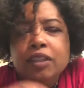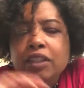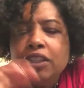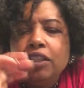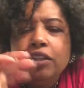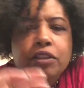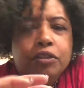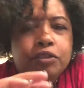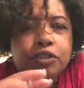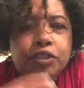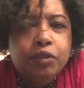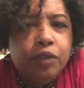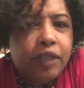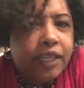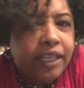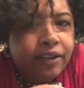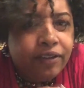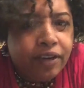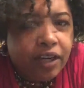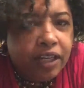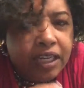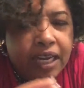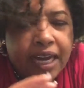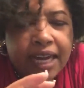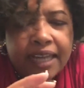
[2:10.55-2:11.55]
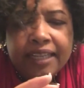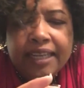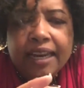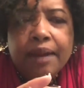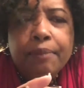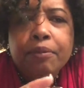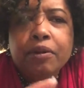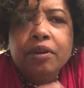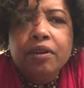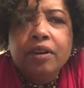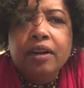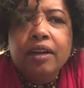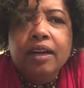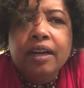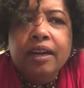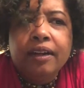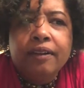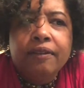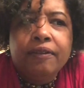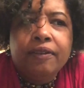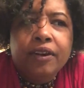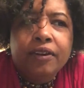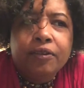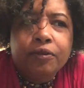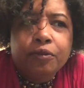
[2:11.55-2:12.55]
You know, you hear a number
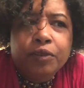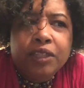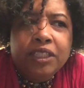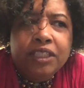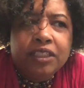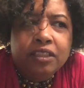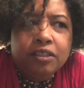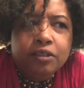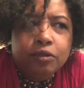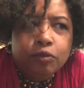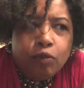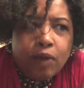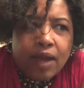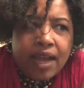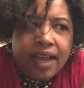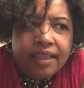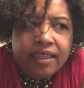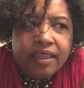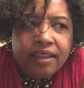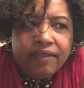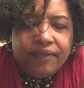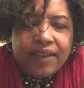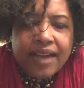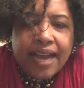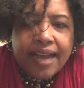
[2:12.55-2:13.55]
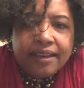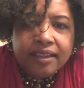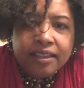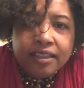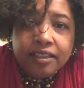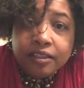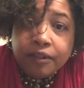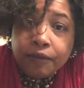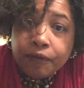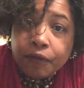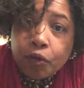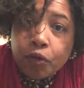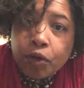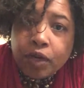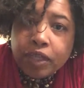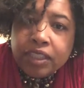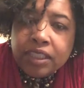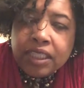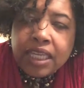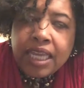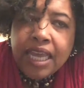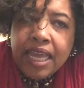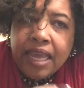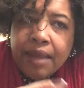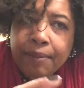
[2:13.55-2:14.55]
of reasons why they've gotten a divorce.